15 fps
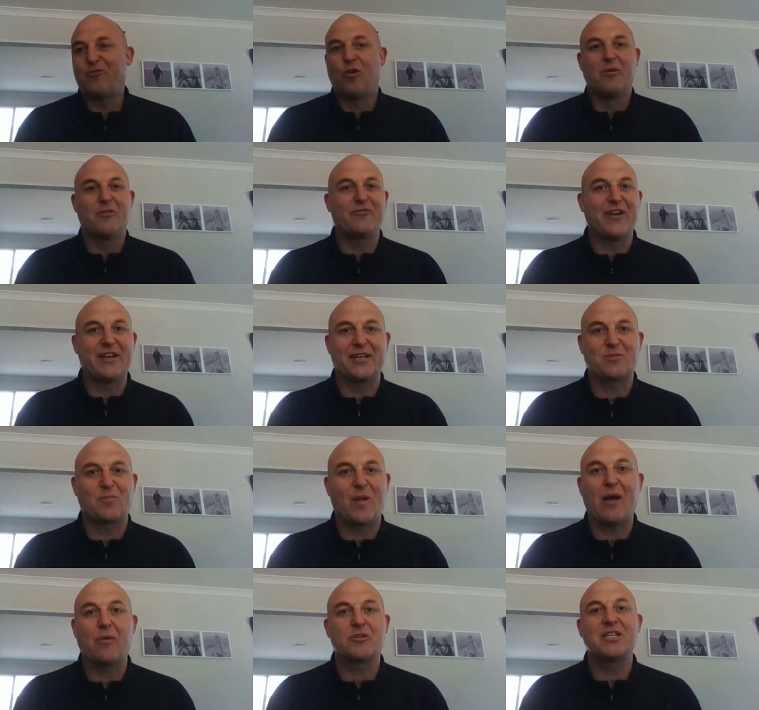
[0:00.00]
former Phoenix
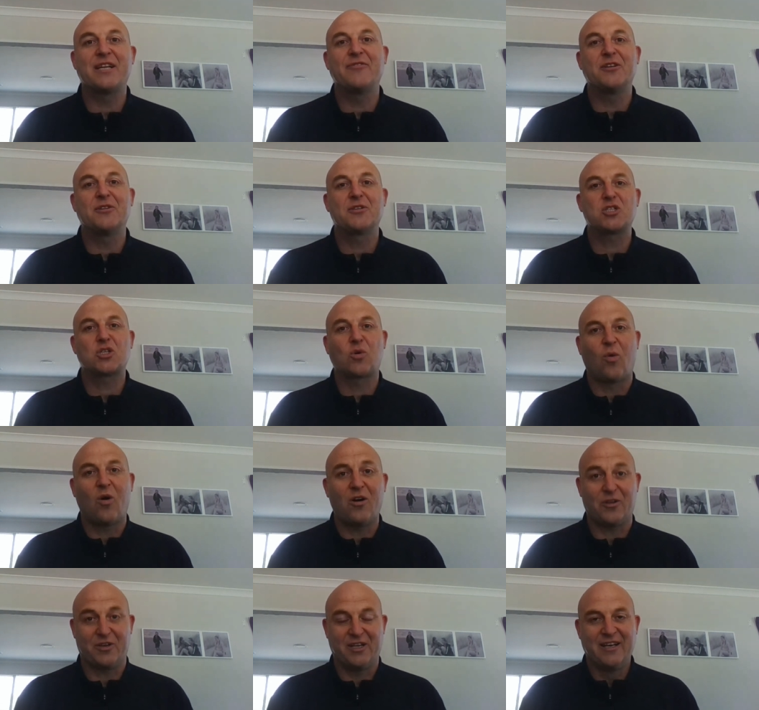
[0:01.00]
player, wasn't even in the
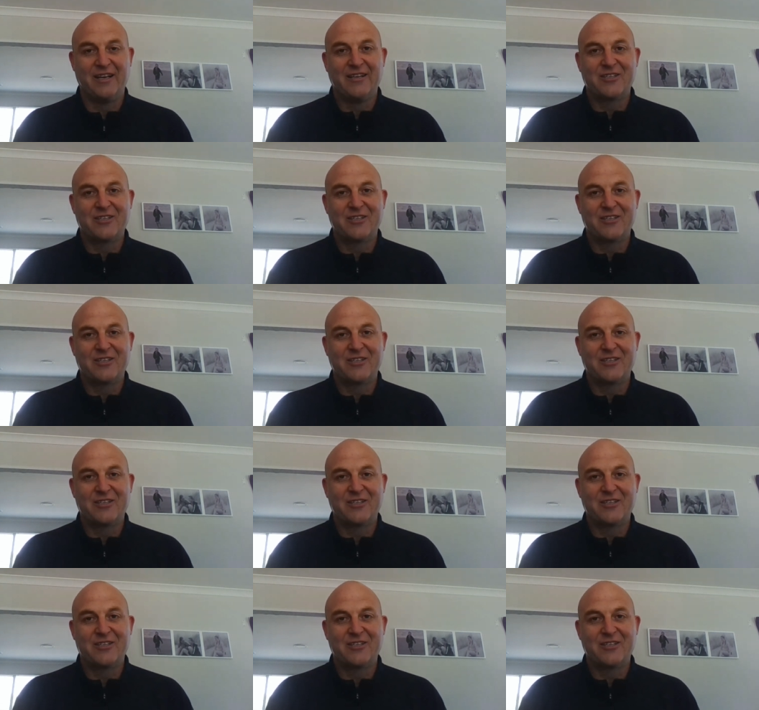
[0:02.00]
squad.